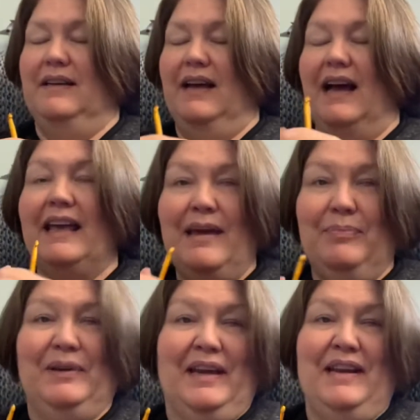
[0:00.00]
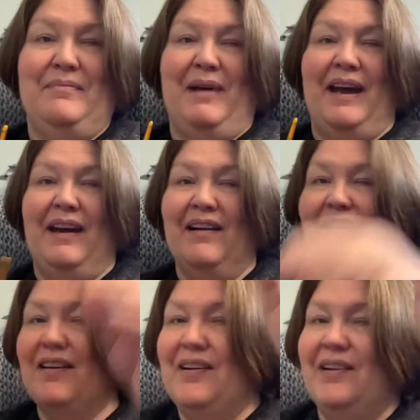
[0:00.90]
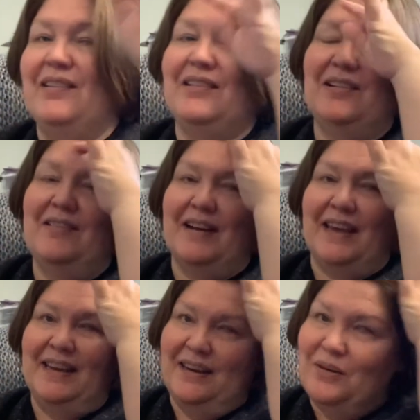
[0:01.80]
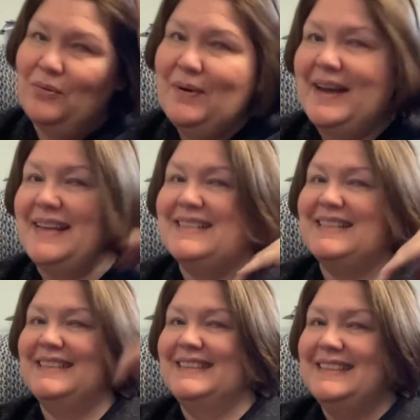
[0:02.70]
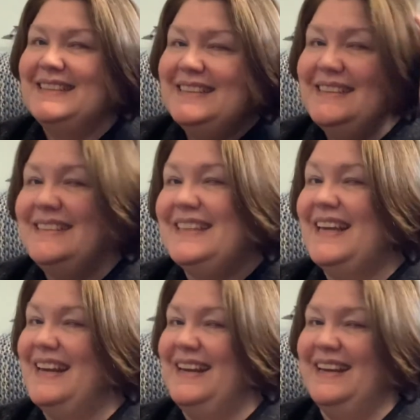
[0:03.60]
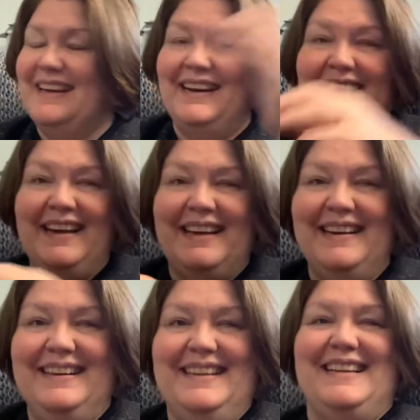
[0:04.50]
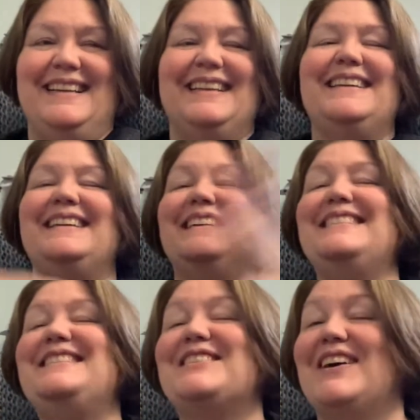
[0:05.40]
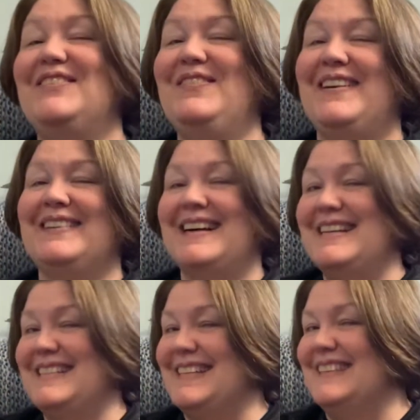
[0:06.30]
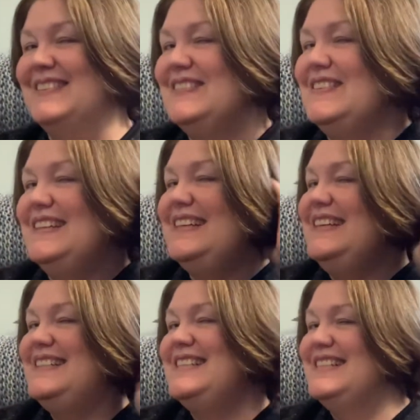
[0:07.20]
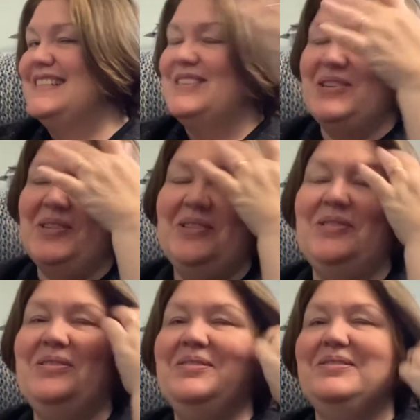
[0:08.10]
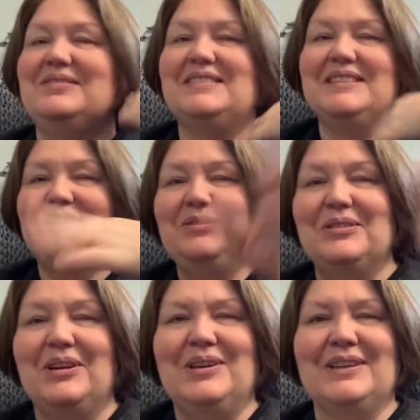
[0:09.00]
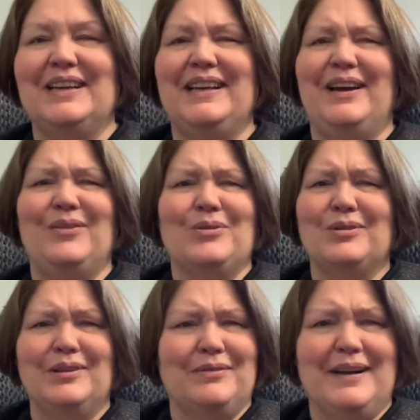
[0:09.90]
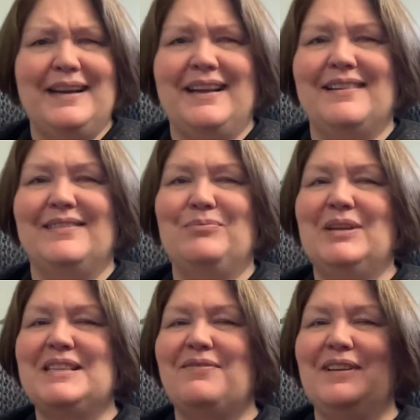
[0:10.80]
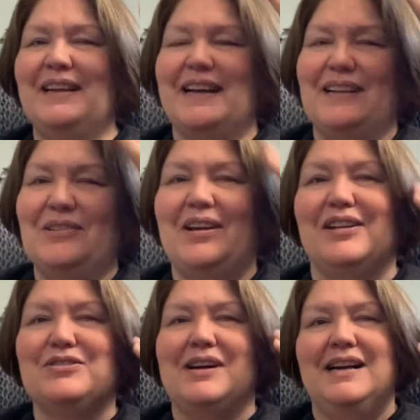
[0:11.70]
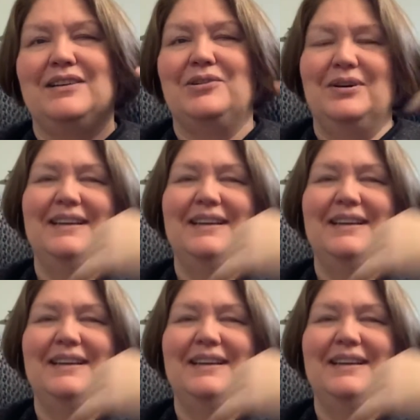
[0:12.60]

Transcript: I keep looking at my hair, y'all. Oh, I cannot wait to get it cut. It's driving me crazy. It's just too long and unruly right now, and plus I feel like I look like a triangle.